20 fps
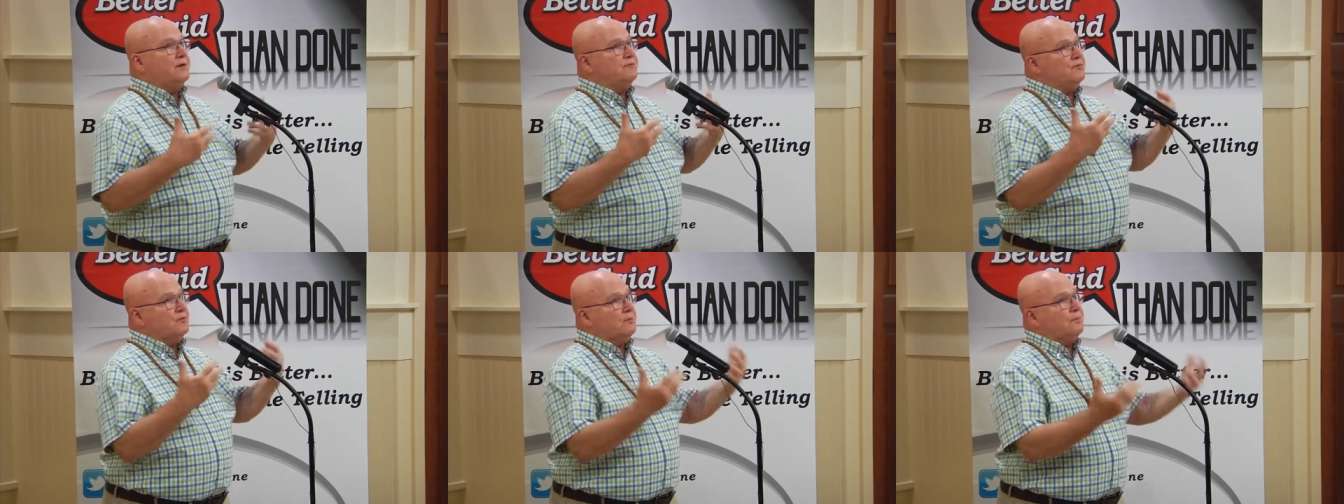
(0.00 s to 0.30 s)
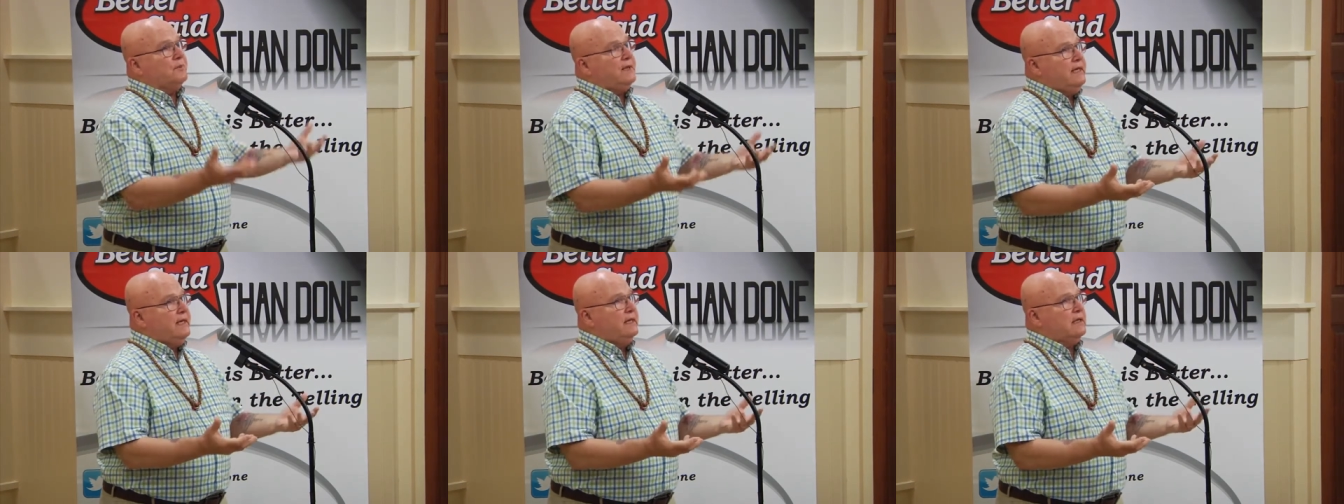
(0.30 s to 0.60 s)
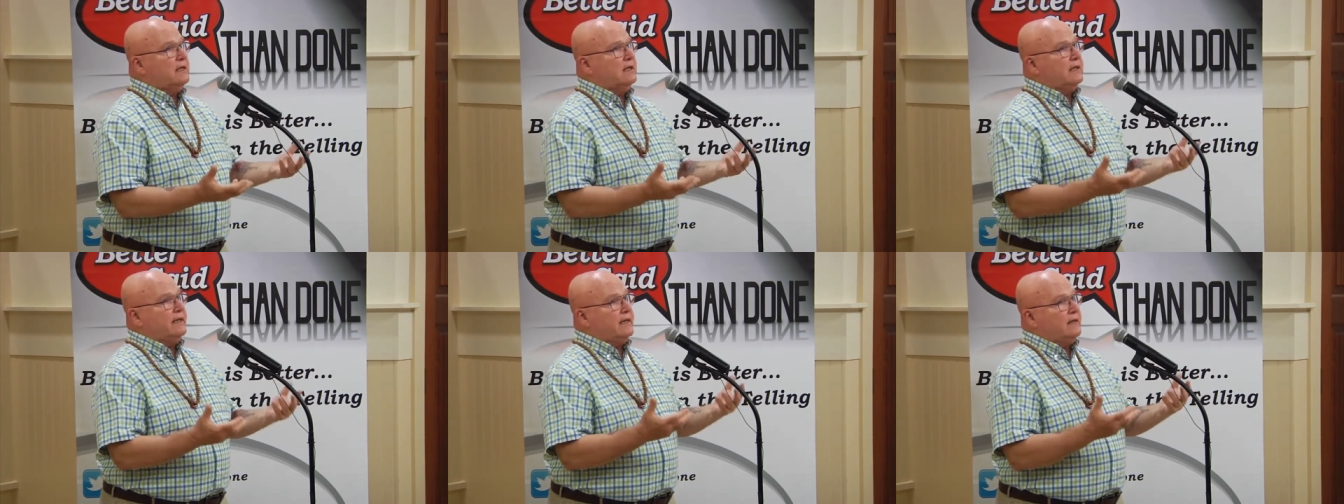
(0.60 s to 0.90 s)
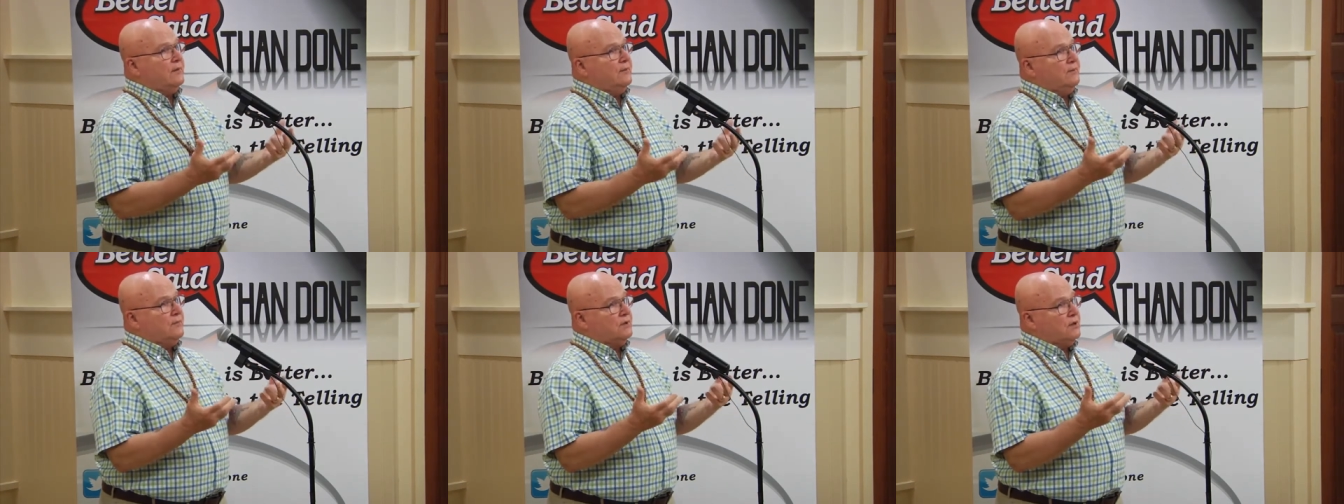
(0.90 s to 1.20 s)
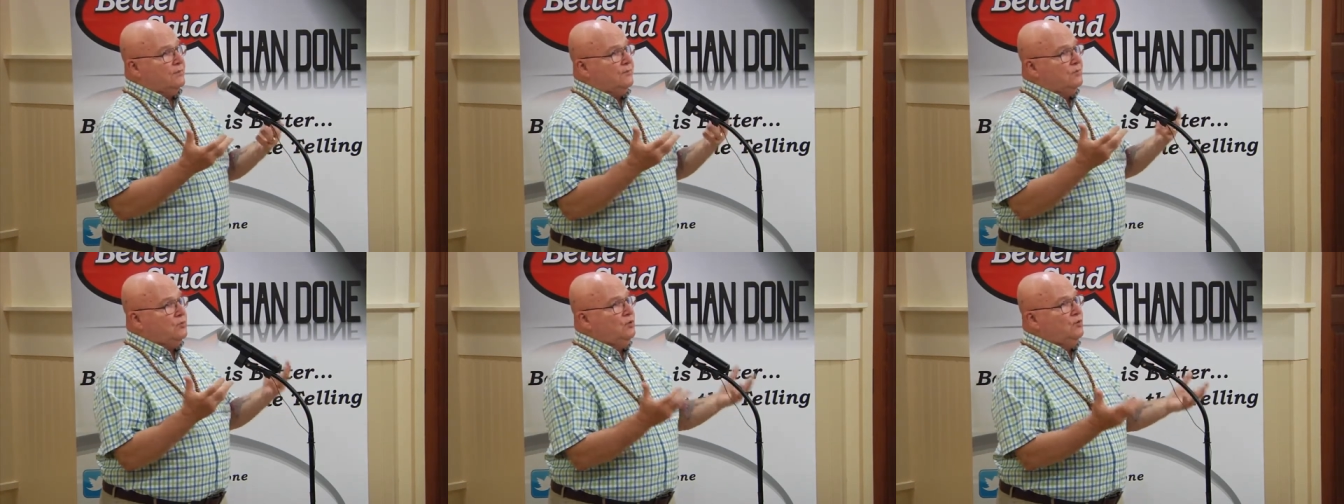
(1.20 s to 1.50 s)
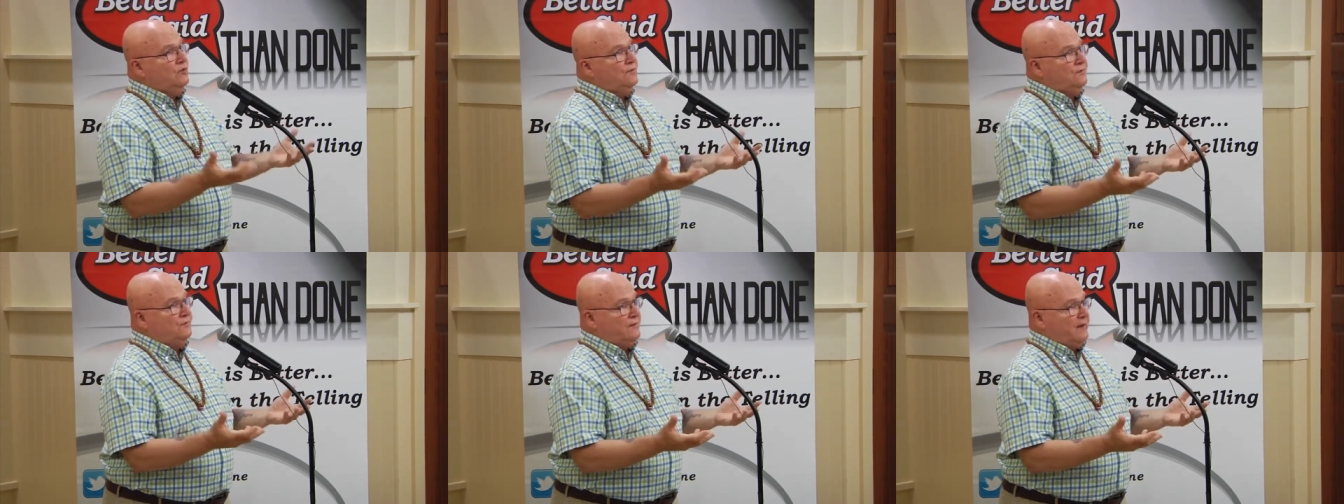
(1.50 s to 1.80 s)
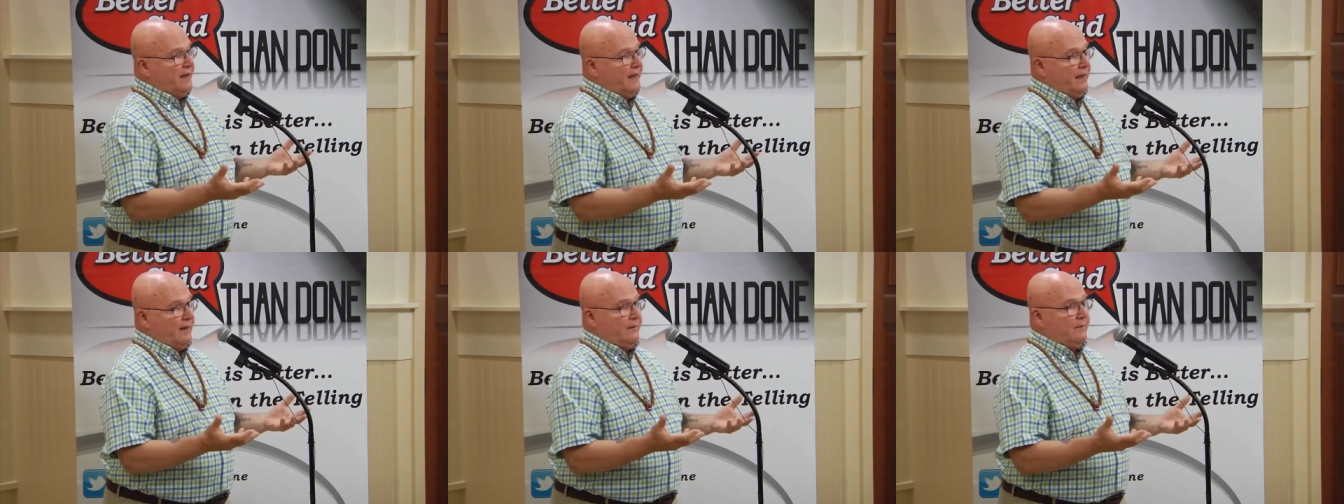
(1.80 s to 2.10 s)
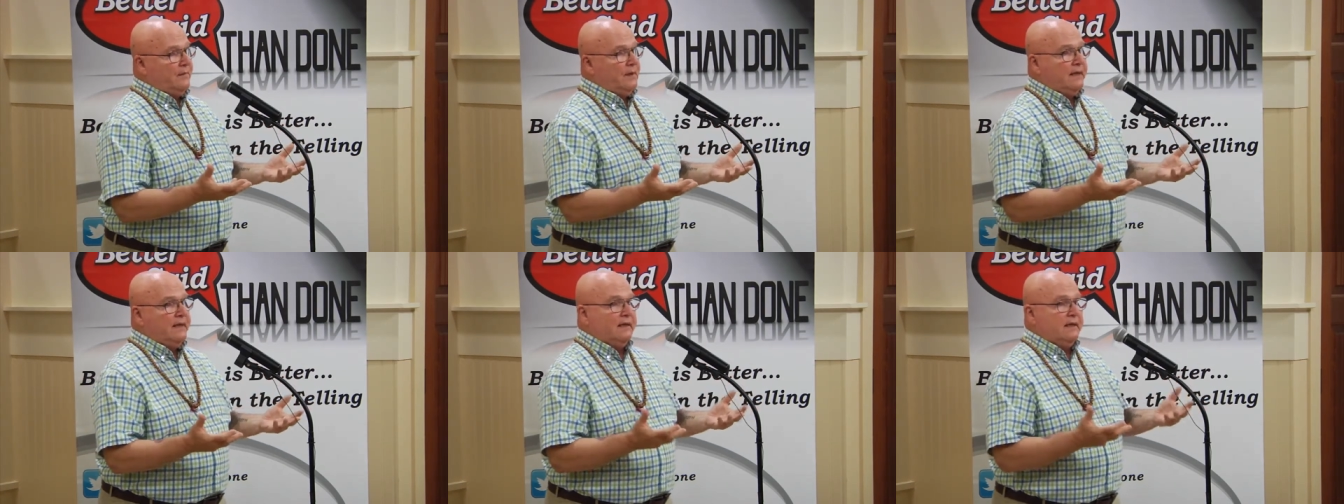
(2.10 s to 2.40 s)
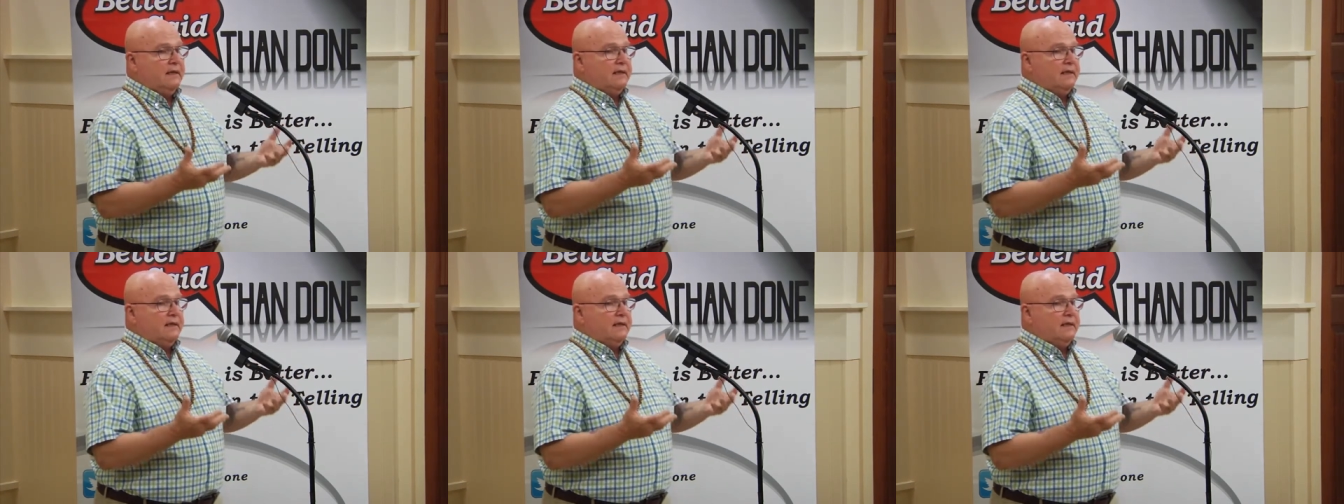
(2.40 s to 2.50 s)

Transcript: repeatedly to move them